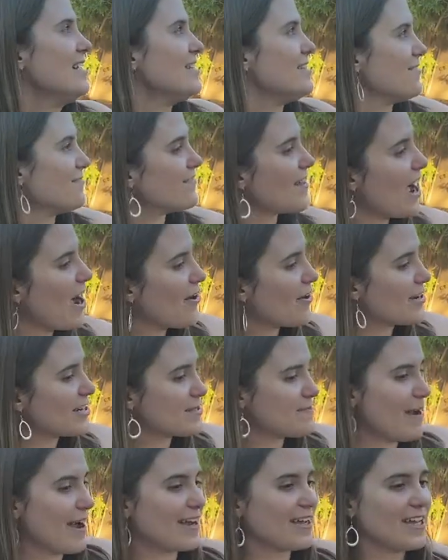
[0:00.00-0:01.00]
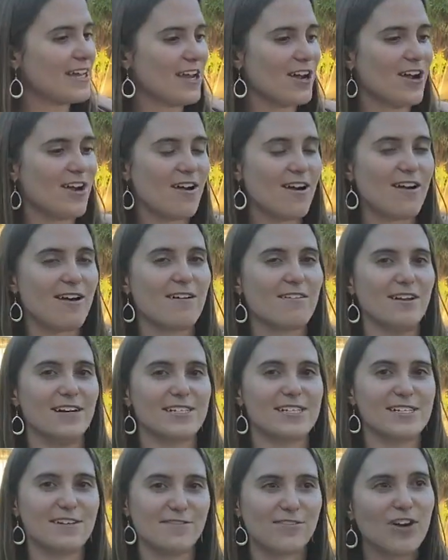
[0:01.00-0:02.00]
some flowers back here,
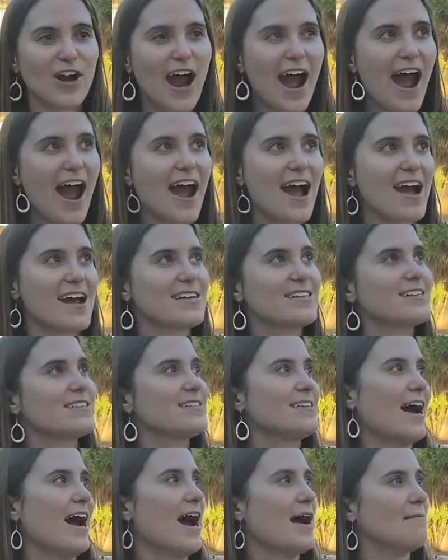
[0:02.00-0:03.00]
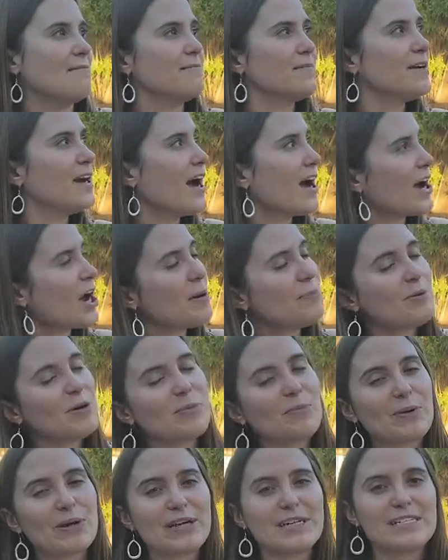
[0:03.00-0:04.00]
lots of grass, a couple
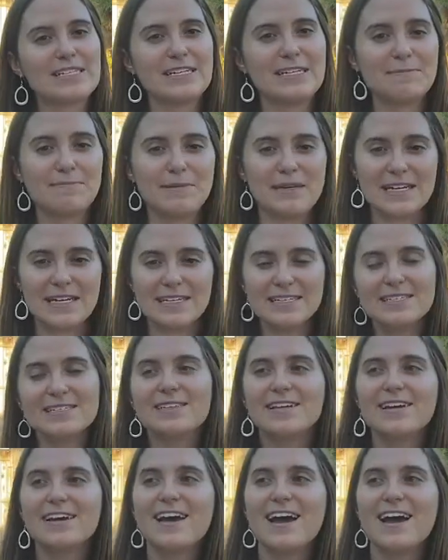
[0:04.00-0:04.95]
of birds and bees.